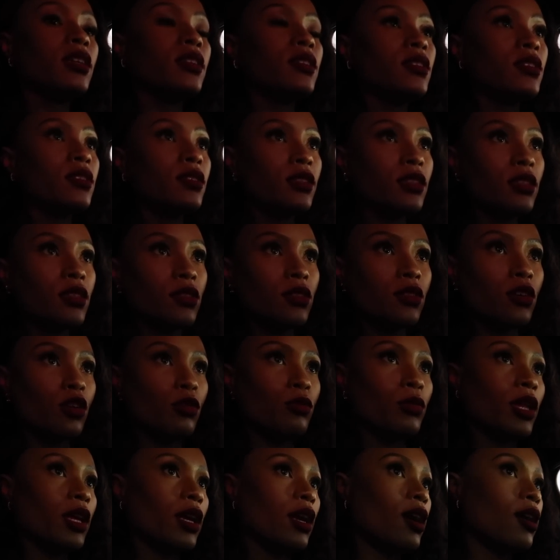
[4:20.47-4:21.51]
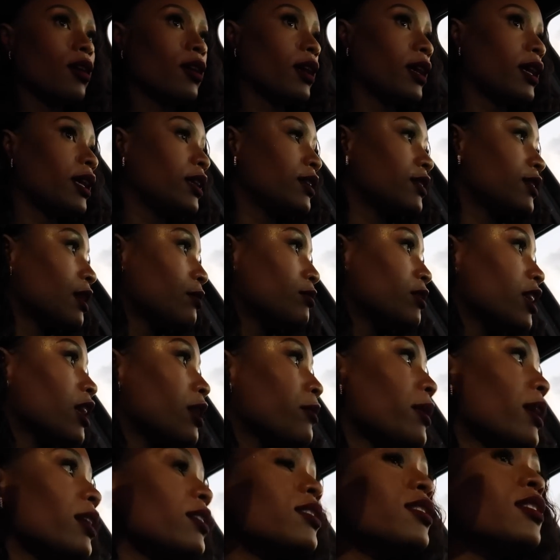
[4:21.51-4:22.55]
consistent, so I'm like, all right, it's time to
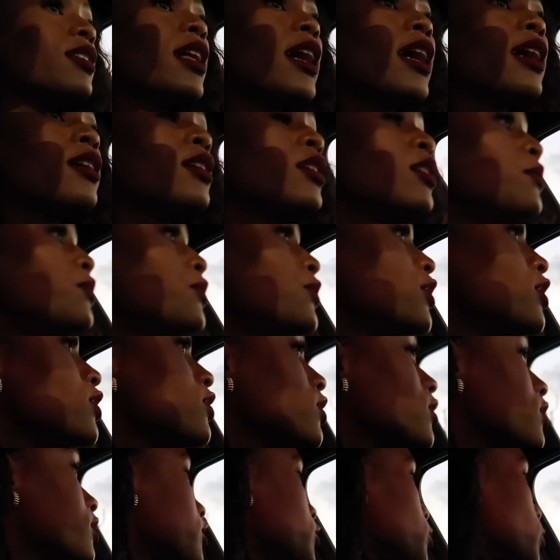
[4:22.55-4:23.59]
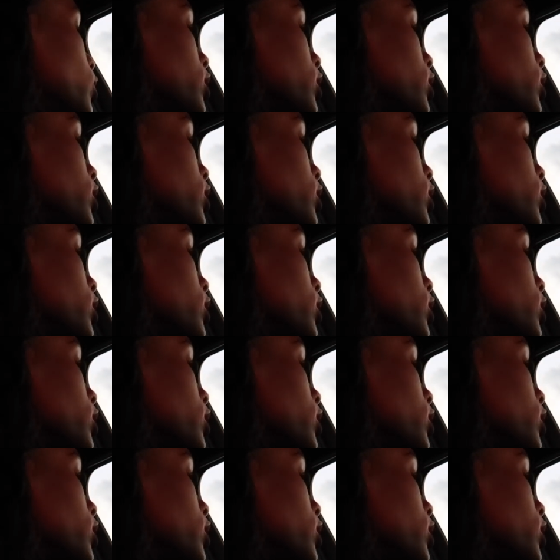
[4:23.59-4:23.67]
get back to that. So this